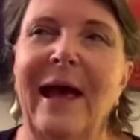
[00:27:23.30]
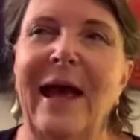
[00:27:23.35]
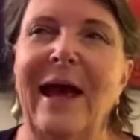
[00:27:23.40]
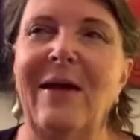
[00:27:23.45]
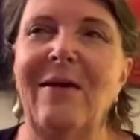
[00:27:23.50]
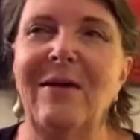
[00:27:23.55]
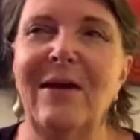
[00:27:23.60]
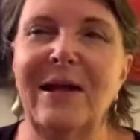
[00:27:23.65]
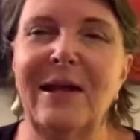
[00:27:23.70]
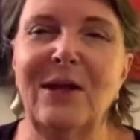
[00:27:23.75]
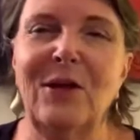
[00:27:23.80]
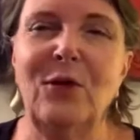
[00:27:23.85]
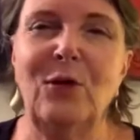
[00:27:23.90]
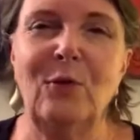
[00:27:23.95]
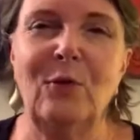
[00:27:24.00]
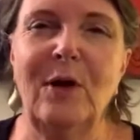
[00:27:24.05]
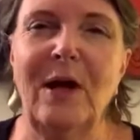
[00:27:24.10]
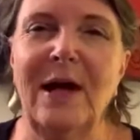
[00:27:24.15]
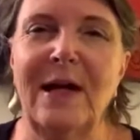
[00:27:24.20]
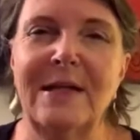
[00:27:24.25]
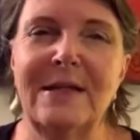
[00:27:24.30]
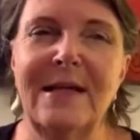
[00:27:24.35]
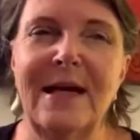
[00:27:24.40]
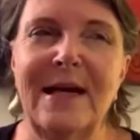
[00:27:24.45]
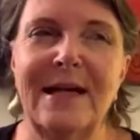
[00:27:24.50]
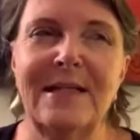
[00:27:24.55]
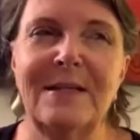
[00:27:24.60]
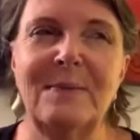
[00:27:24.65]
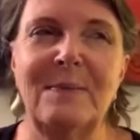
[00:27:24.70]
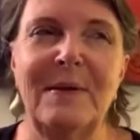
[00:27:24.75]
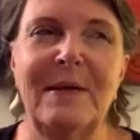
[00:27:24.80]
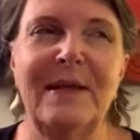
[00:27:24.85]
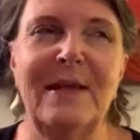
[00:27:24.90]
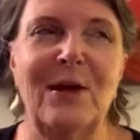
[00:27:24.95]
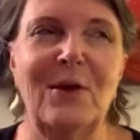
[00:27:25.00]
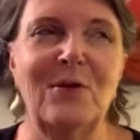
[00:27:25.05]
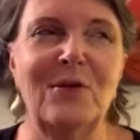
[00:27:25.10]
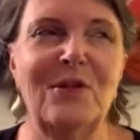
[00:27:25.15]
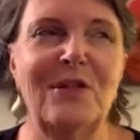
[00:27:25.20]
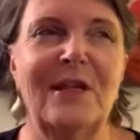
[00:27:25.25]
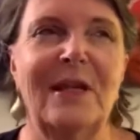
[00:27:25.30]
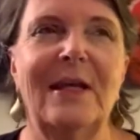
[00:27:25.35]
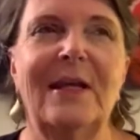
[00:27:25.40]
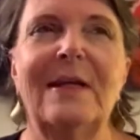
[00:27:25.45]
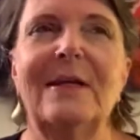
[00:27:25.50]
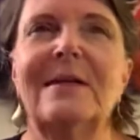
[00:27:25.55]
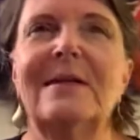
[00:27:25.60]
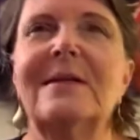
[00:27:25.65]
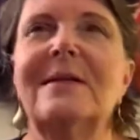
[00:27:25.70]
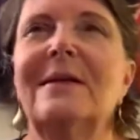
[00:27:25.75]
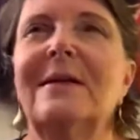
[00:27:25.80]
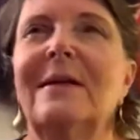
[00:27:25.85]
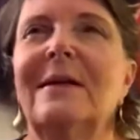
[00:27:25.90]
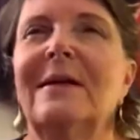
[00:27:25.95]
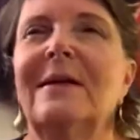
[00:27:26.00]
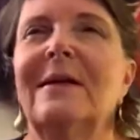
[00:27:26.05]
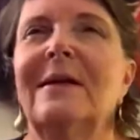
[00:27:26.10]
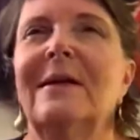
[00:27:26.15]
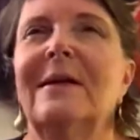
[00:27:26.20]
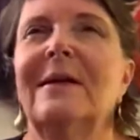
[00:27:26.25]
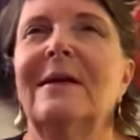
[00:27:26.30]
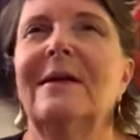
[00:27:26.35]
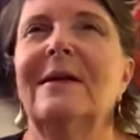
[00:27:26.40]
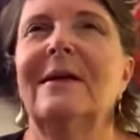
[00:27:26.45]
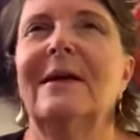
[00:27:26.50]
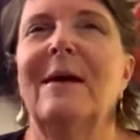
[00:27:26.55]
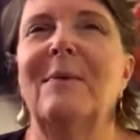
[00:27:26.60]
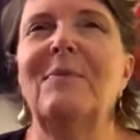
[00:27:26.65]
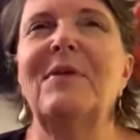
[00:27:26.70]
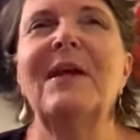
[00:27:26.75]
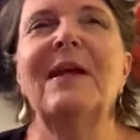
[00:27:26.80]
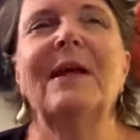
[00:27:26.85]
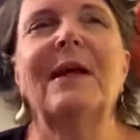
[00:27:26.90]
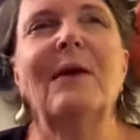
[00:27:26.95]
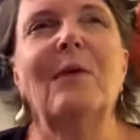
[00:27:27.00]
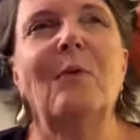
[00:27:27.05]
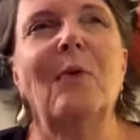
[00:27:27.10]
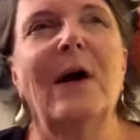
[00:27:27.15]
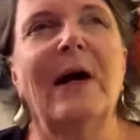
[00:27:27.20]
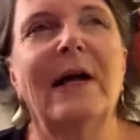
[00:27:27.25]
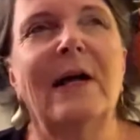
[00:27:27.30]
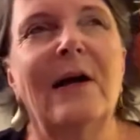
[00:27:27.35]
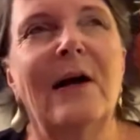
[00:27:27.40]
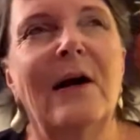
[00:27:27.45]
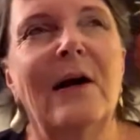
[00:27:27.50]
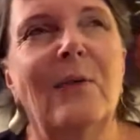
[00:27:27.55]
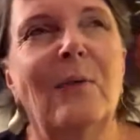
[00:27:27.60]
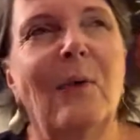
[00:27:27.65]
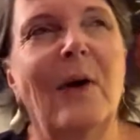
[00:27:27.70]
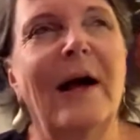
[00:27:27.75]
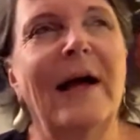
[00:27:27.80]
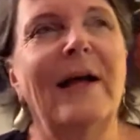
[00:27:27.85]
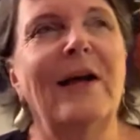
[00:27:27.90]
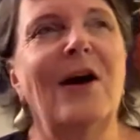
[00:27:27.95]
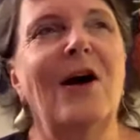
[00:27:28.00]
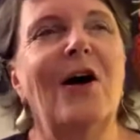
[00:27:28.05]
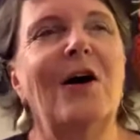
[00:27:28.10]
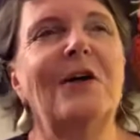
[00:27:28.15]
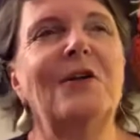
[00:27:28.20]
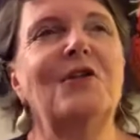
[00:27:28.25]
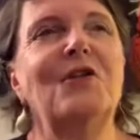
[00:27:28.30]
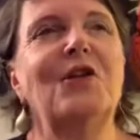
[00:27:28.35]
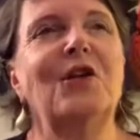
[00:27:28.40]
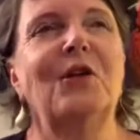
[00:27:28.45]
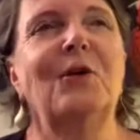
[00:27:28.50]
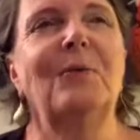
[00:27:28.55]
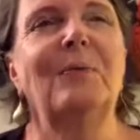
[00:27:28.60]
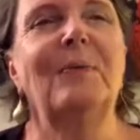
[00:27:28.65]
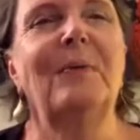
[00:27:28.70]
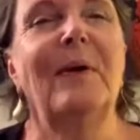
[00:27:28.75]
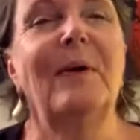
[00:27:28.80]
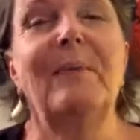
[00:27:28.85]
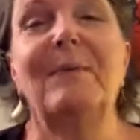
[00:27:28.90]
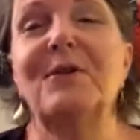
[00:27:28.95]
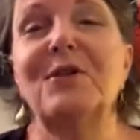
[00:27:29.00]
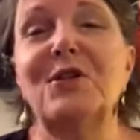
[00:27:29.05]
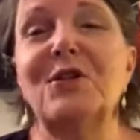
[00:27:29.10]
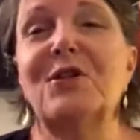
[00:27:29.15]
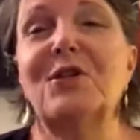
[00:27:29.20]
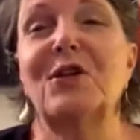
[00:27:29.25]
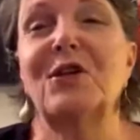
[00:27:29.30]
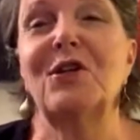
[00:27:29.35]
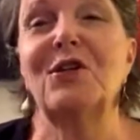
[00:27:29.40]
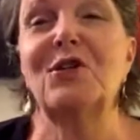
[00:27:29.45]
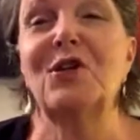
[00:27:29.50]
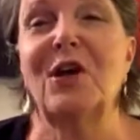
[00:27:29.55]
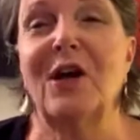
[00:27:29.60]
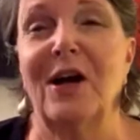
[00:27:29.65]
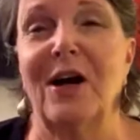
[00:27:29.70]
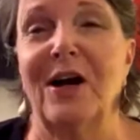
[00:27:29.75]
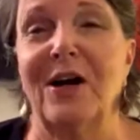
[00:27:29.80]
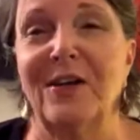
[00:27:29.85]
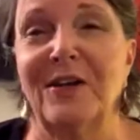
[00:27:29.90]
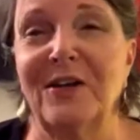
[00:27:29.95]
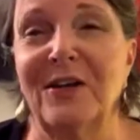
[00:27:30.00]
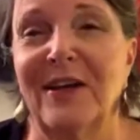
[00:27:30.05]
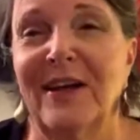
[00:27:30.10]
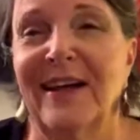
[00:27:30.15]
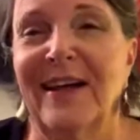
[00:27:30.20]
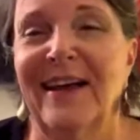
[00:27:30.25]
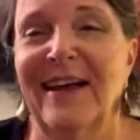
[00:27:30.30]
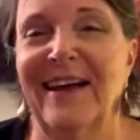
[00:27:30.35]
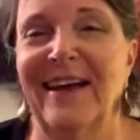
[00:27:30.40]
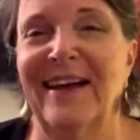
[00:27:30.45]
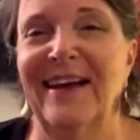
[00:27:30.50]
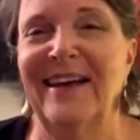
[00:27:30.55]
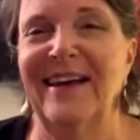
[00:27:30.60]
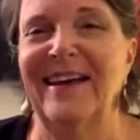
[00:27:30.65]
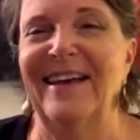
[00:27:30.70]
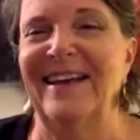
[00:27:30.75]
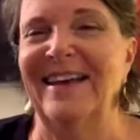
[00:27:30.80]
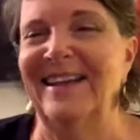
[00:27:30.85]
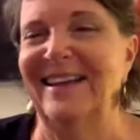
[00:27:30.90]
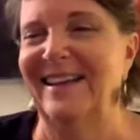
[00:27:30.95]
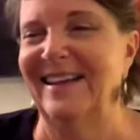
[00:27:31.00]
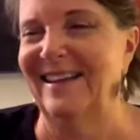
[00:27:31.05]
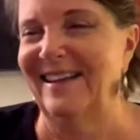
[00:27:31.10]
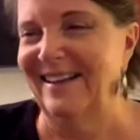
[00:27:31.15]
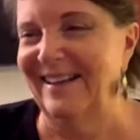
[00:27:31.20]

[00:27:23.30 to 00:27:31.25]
Eric, you can't ask me those things. I'm thinking, why, why can't you? Well, just because you can't.